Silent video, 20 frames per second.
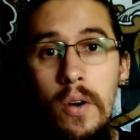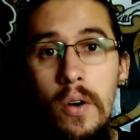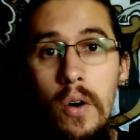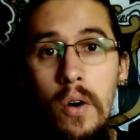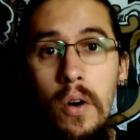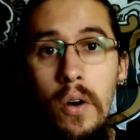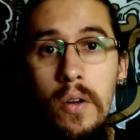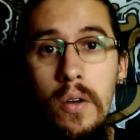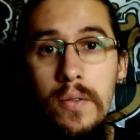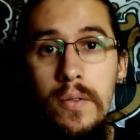
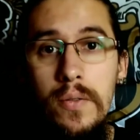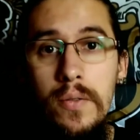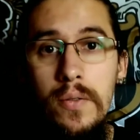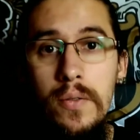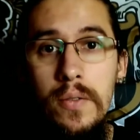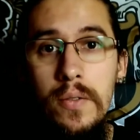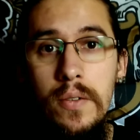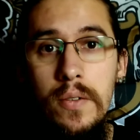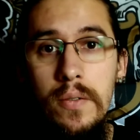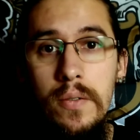
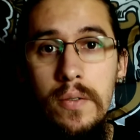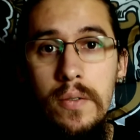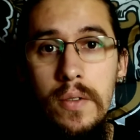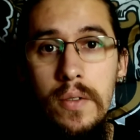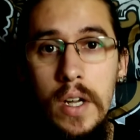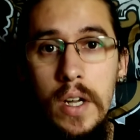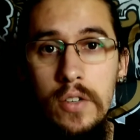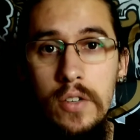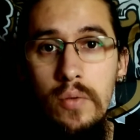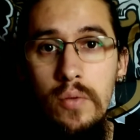on
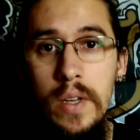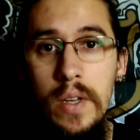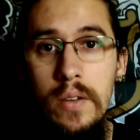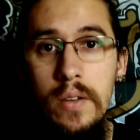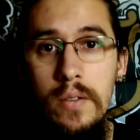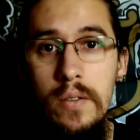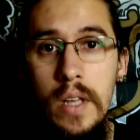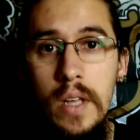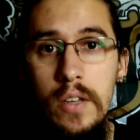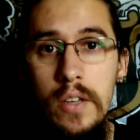next week
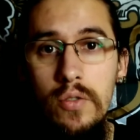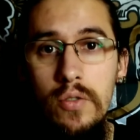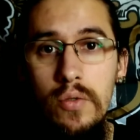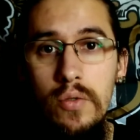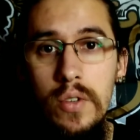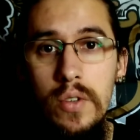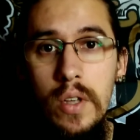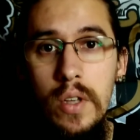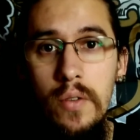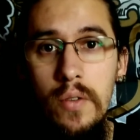on next
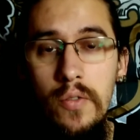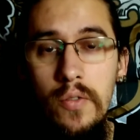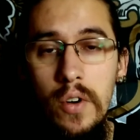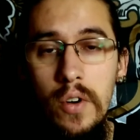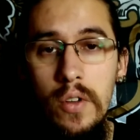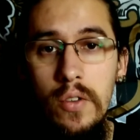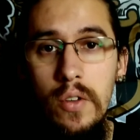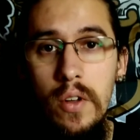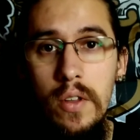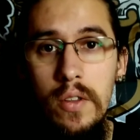Tuesday for
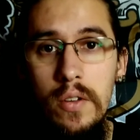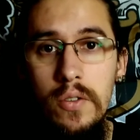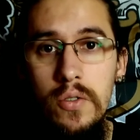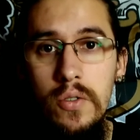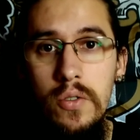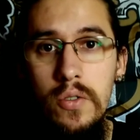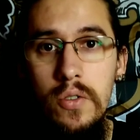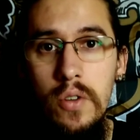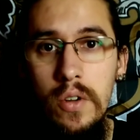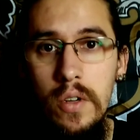another
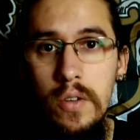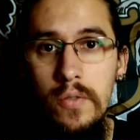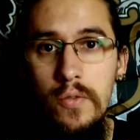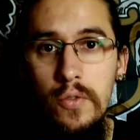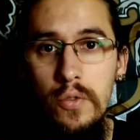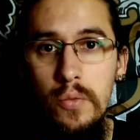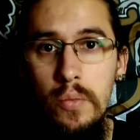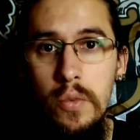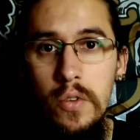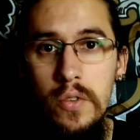Talking
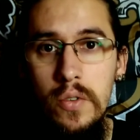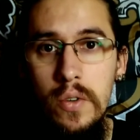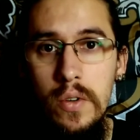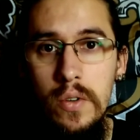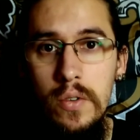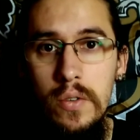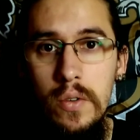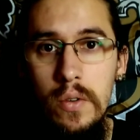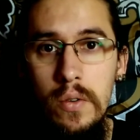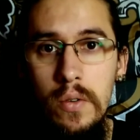Football Talk
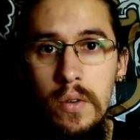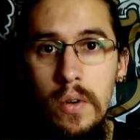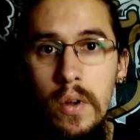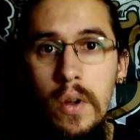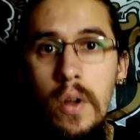so